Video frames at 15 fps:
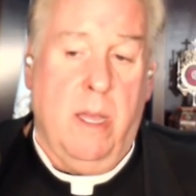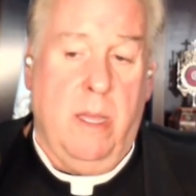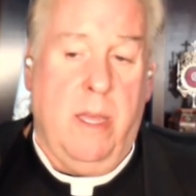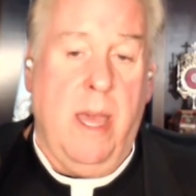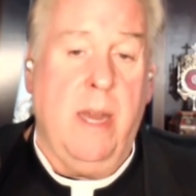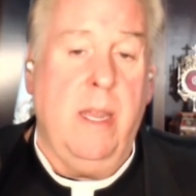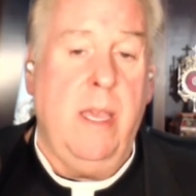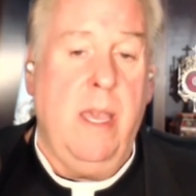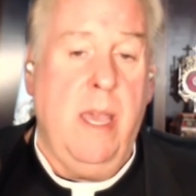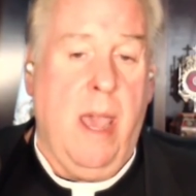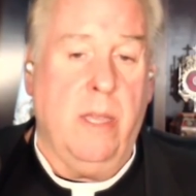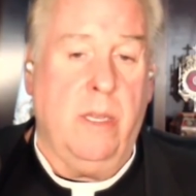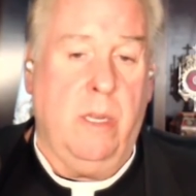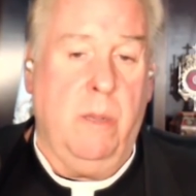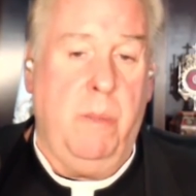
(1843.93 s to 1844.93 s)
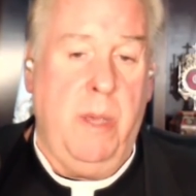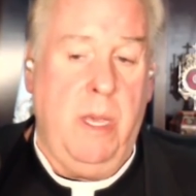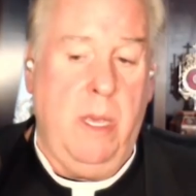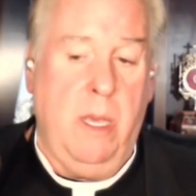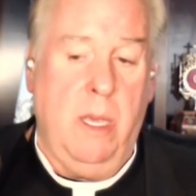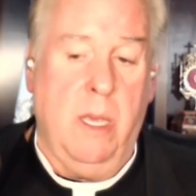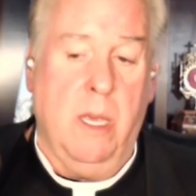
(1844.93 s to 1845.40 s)
then he has to
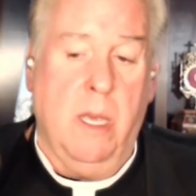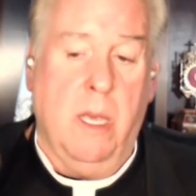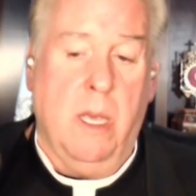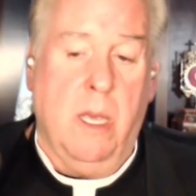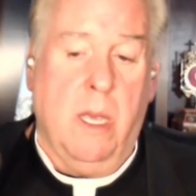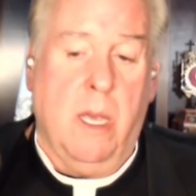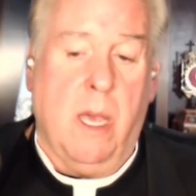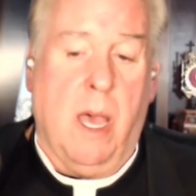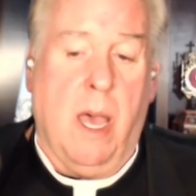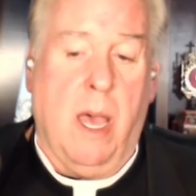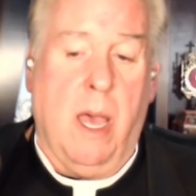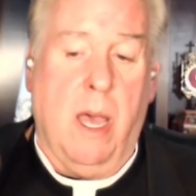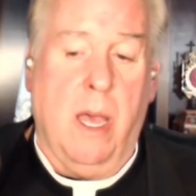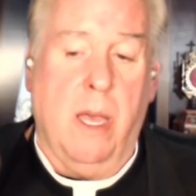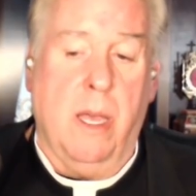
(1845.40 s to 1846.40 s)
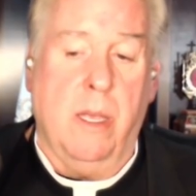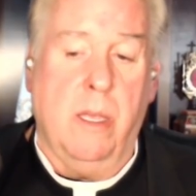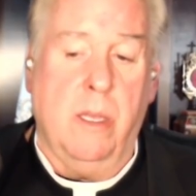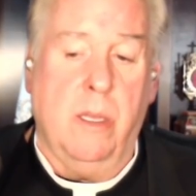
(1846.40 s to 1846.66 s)
be uh,